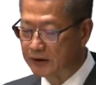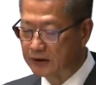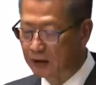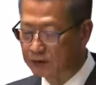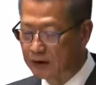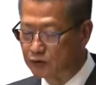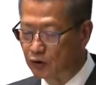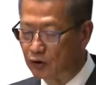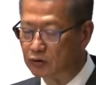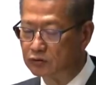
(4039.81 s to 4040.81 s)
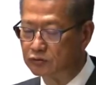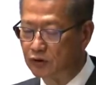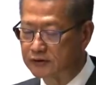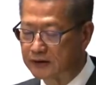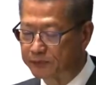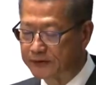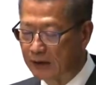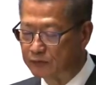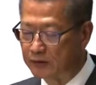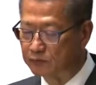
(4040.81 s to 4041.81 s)
attracting about
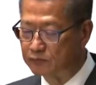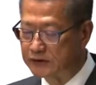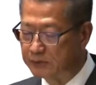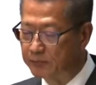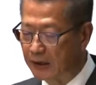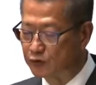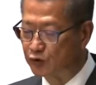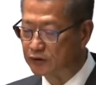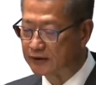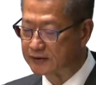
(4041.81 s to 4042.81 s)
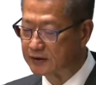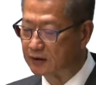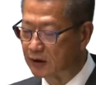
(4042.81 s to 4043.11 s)
1.35 billion dollars